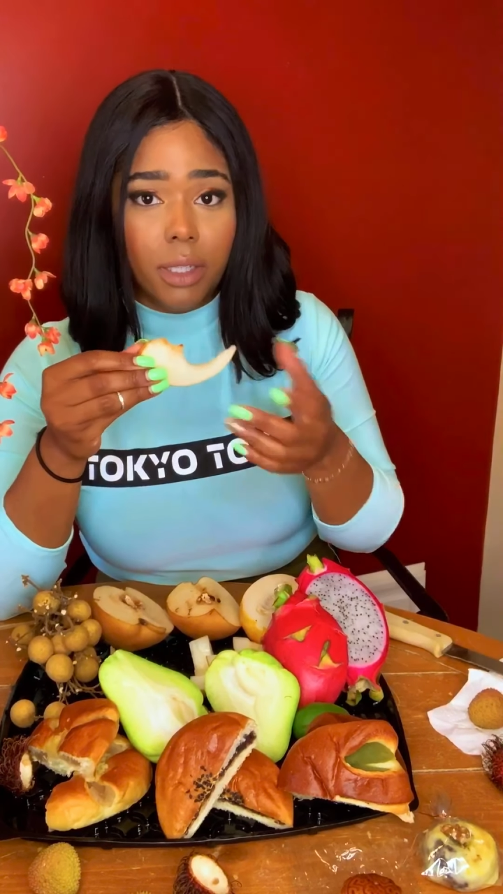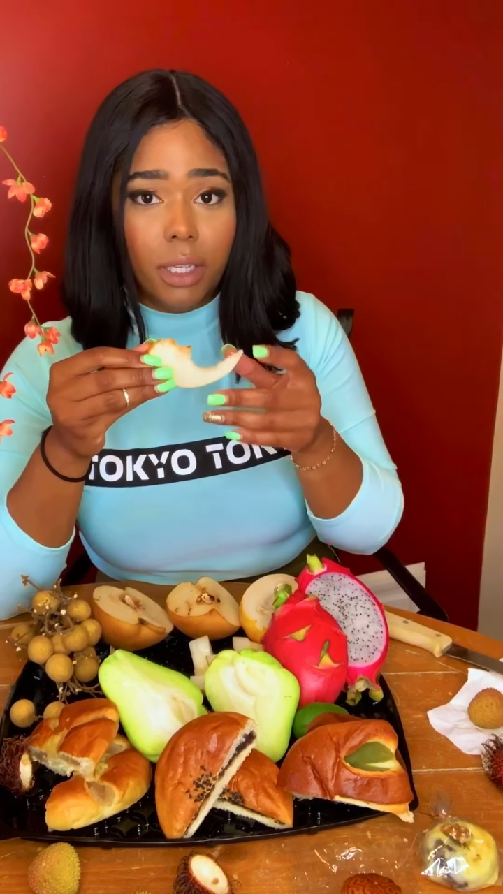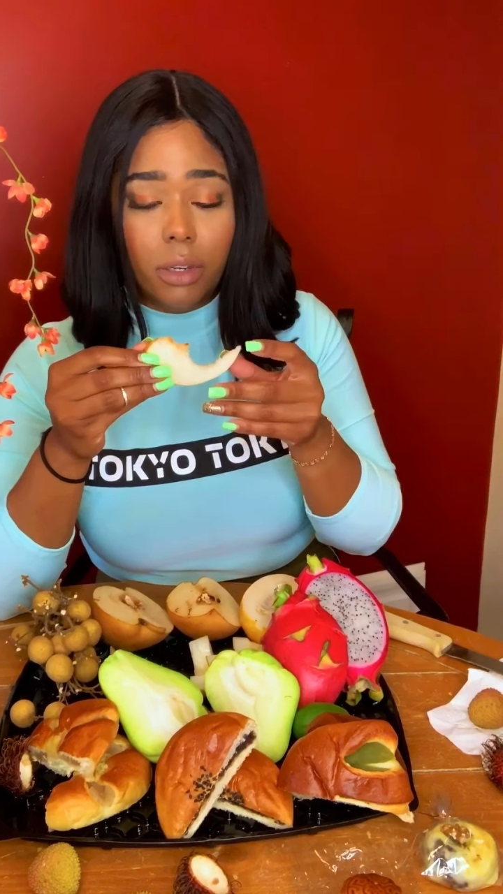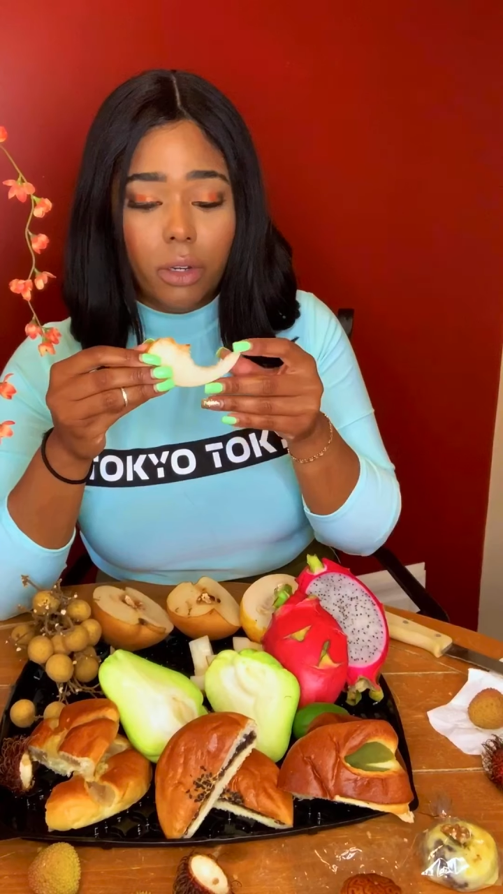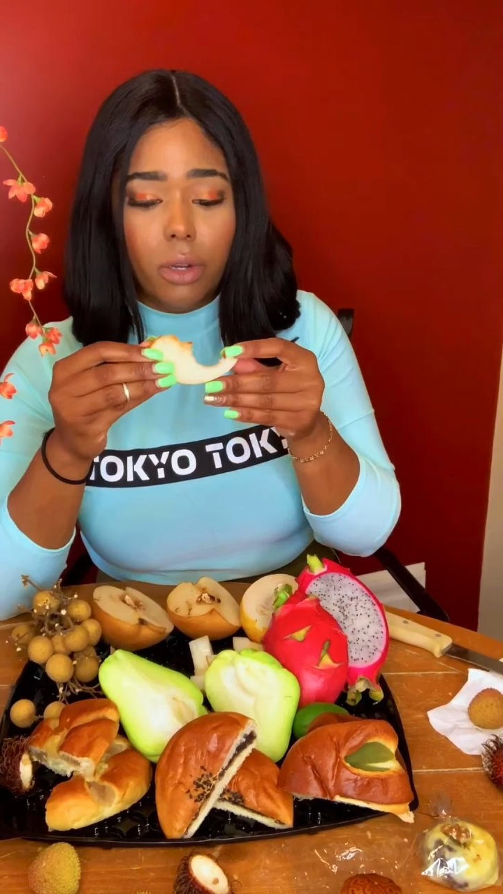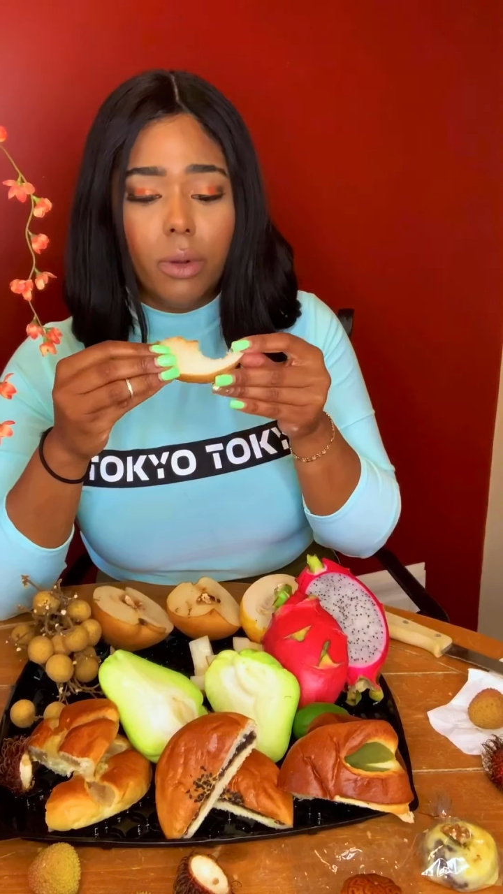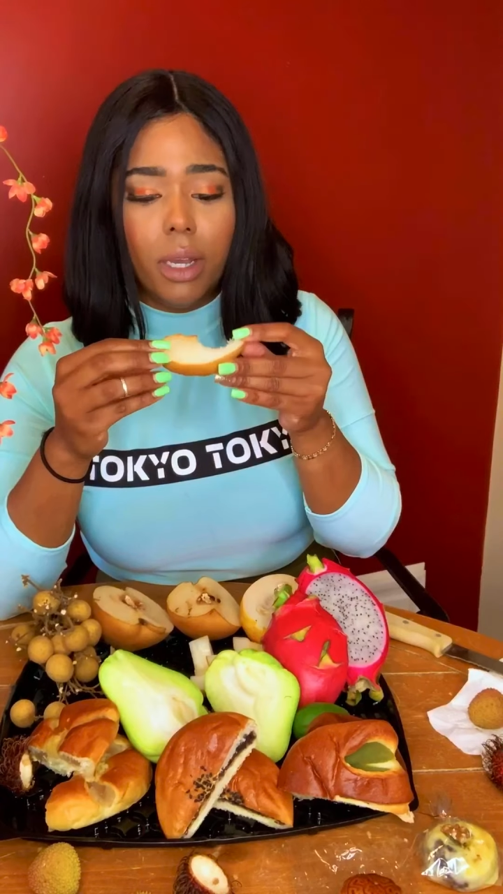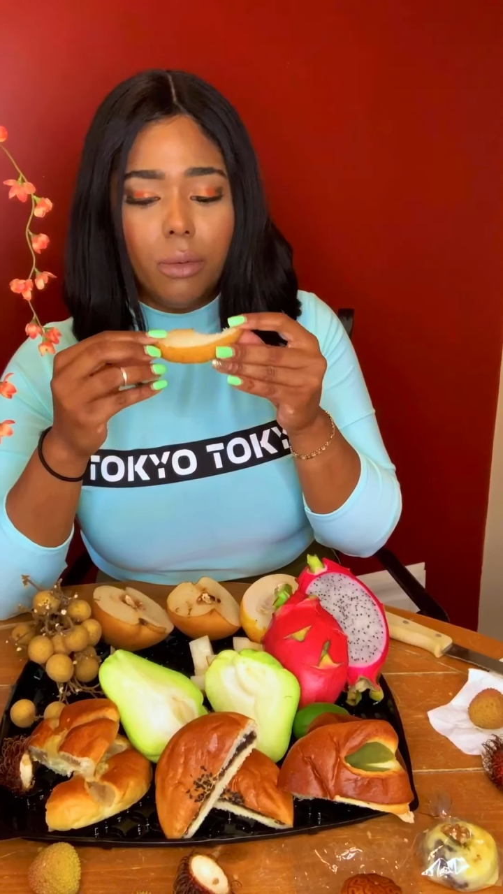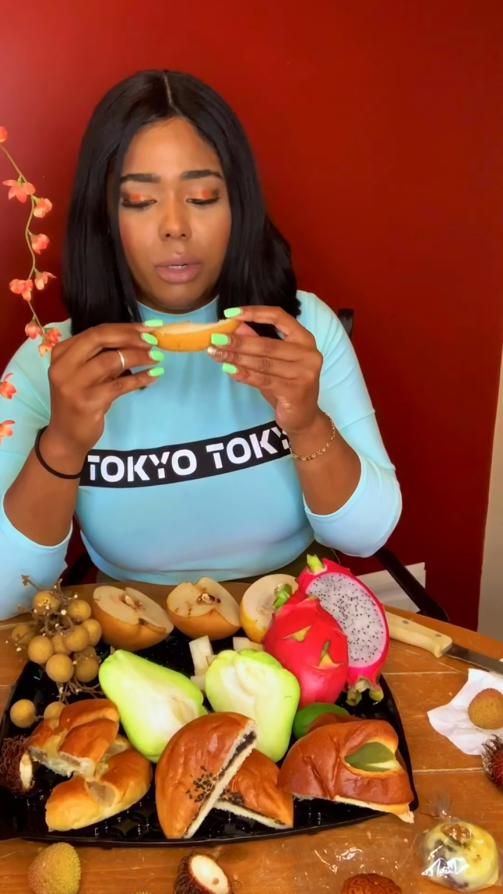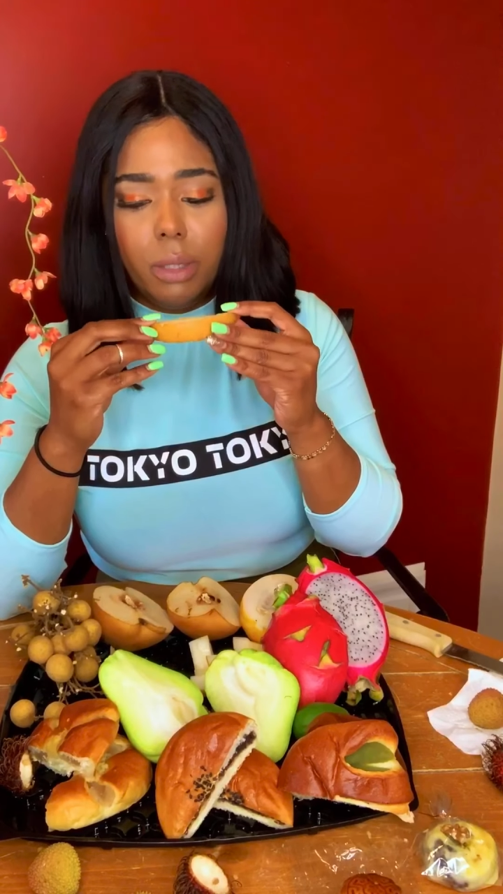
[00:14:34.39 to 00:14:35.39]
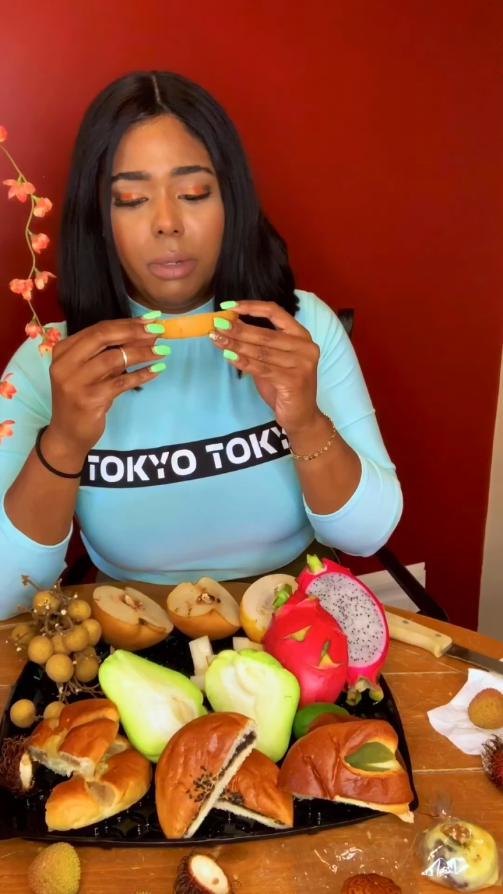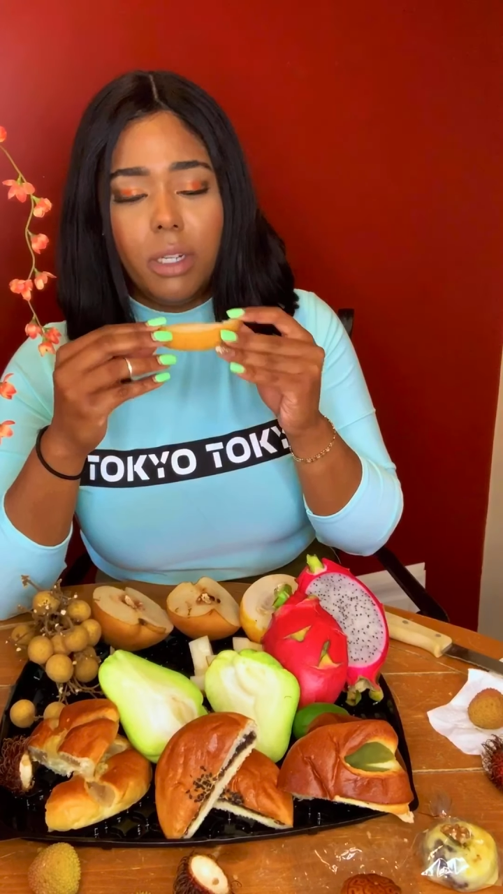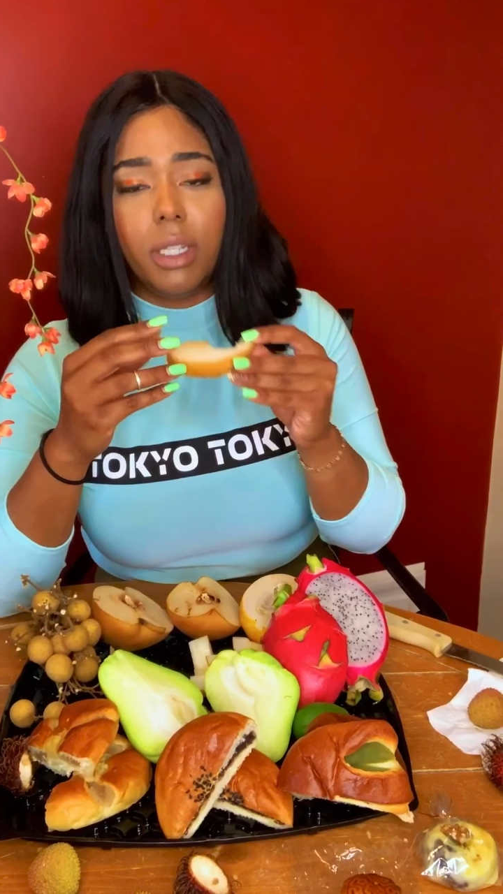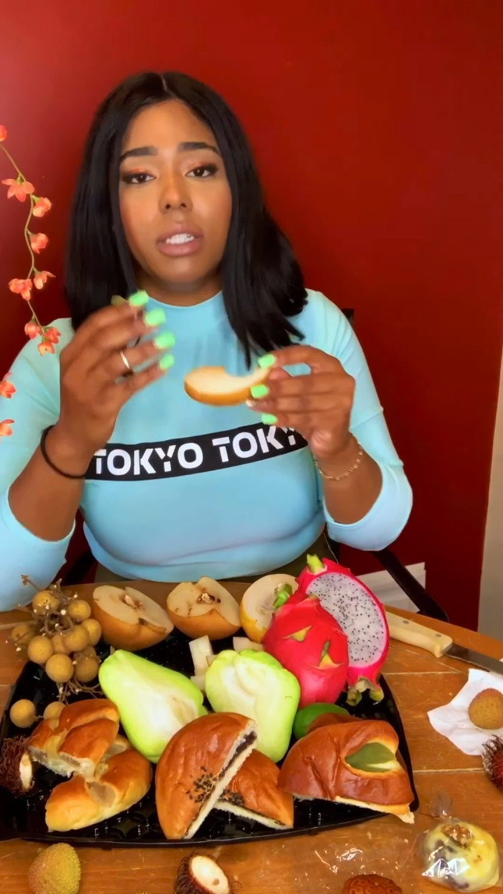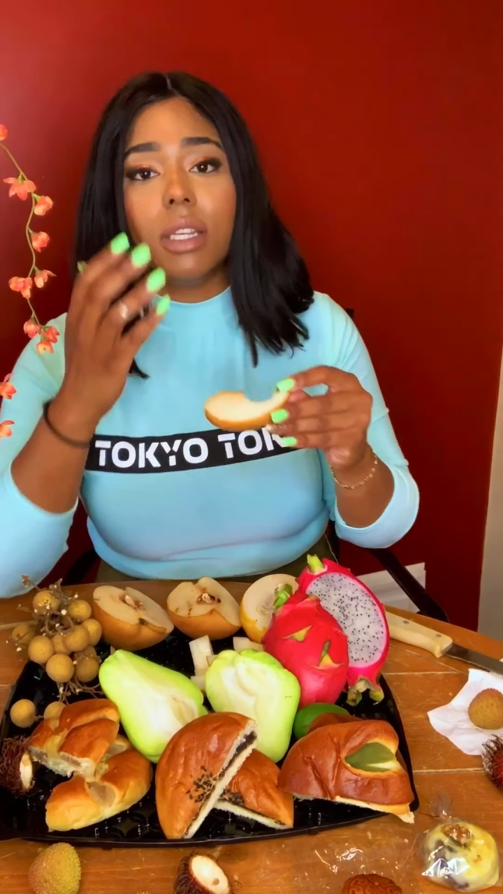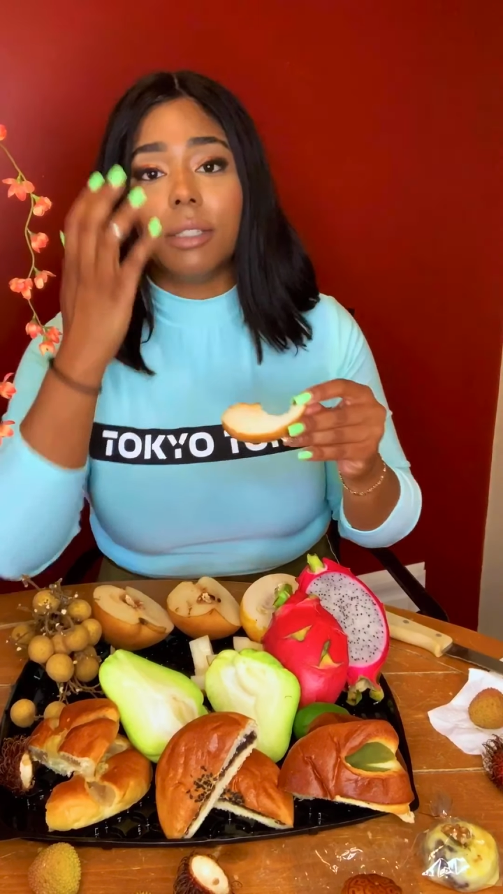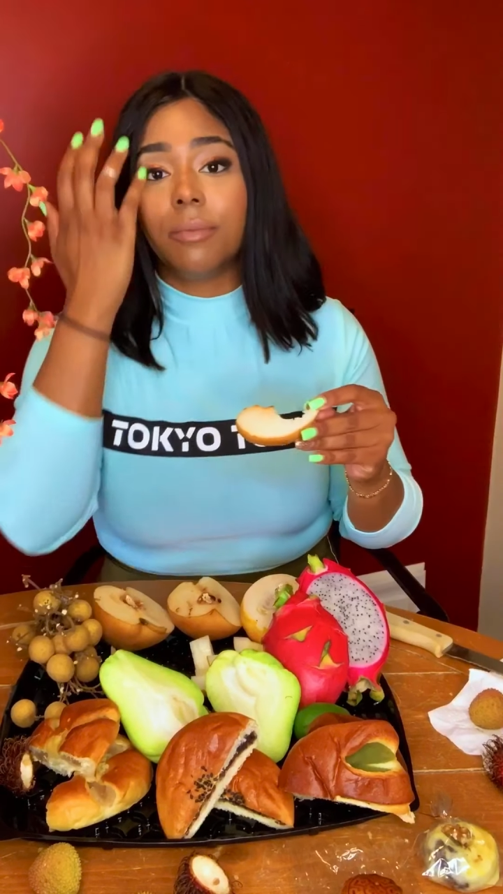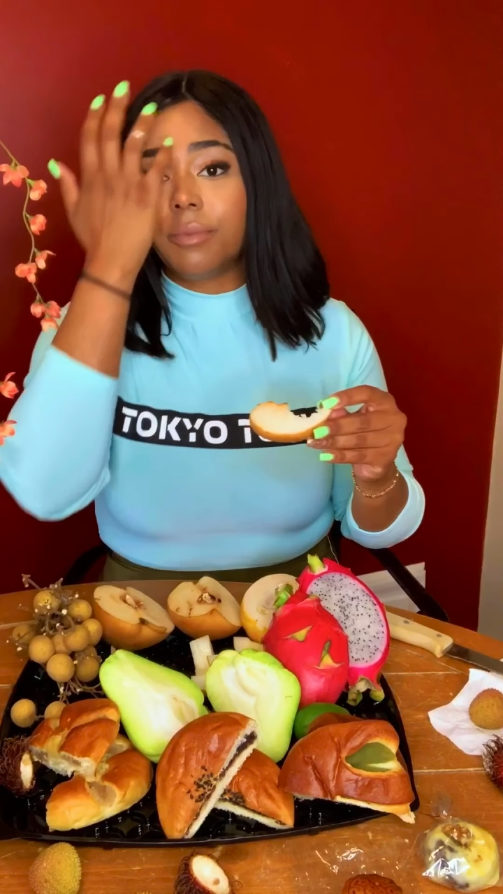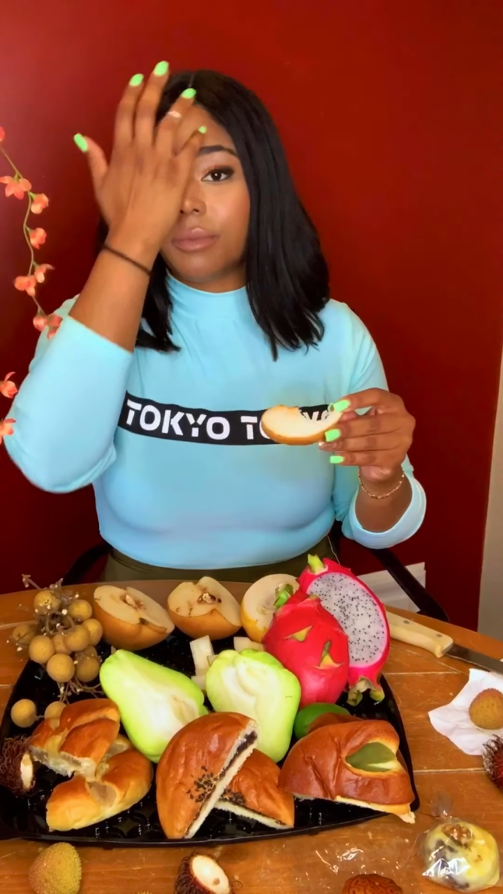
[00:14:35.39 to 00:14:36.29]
like you know what a pear tastes like,